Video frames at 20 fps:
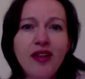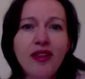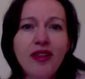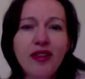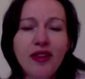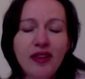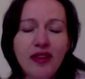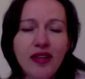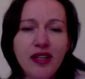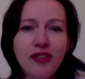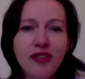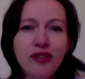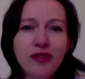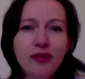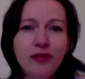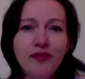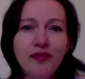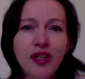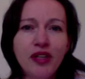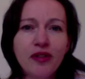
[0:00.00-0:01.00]
that they do
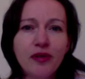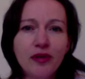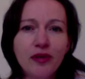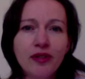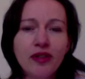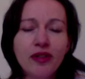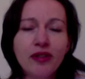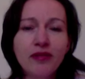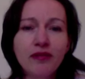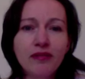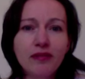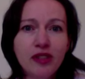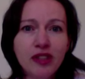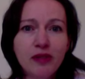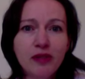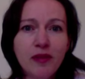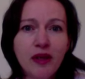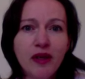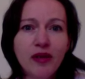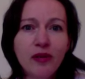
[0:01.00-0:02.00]
in order to
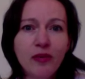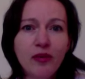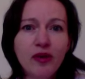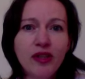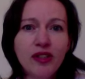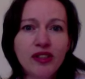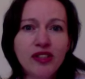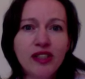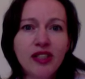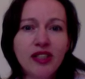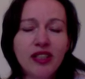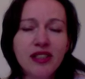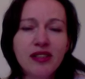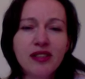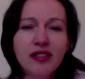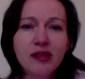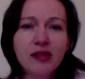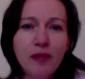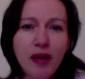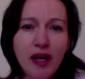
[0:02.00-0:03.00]
spell the words they need to
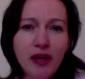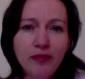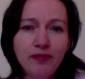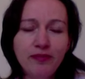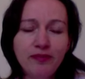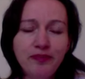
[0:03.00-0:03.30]
spell.